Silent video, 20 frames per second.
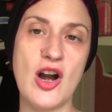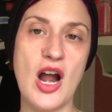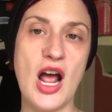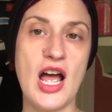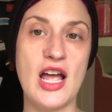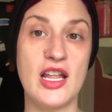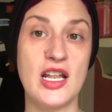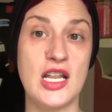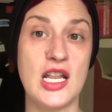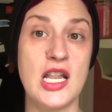
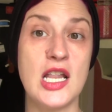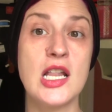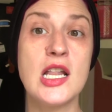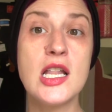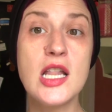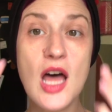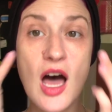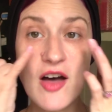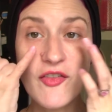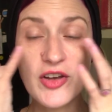I
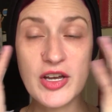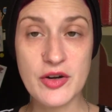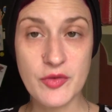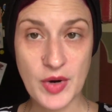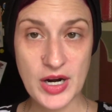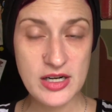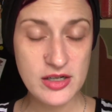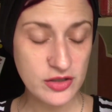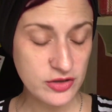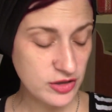love it
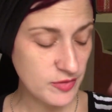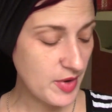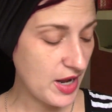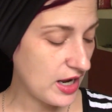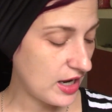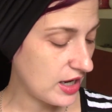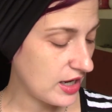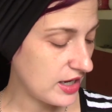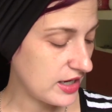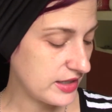right under my
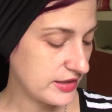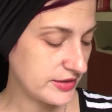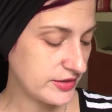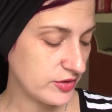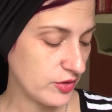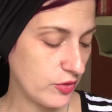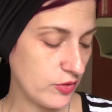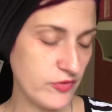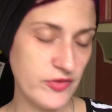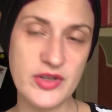eyes
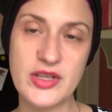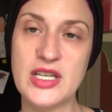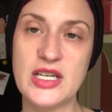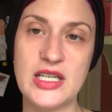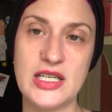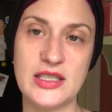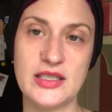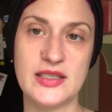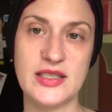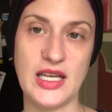over the
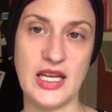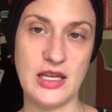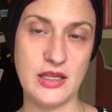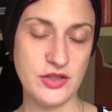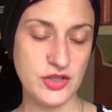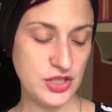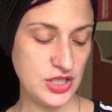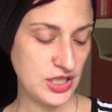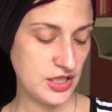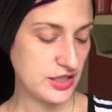NYX
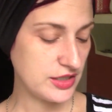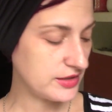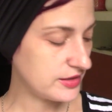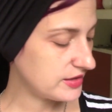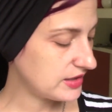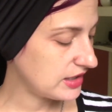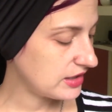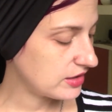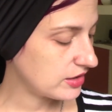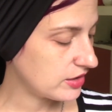HD
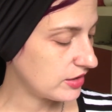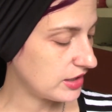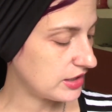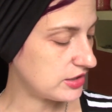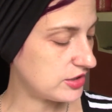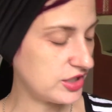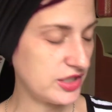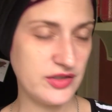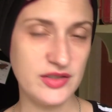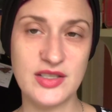Concealer. It
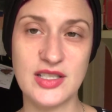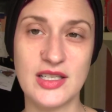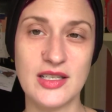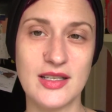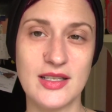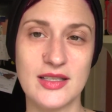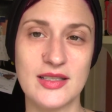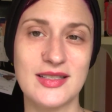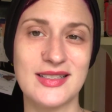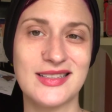just
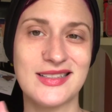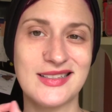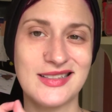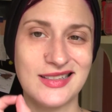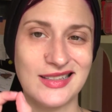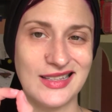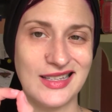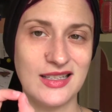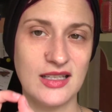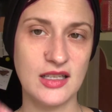does
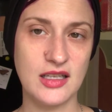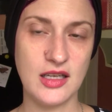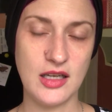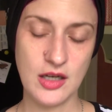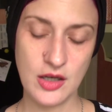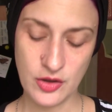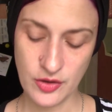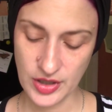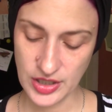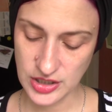
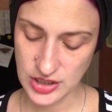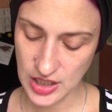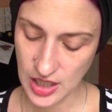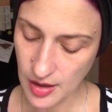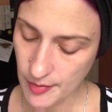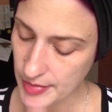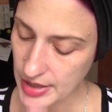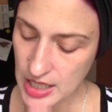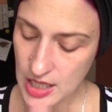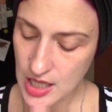a great job.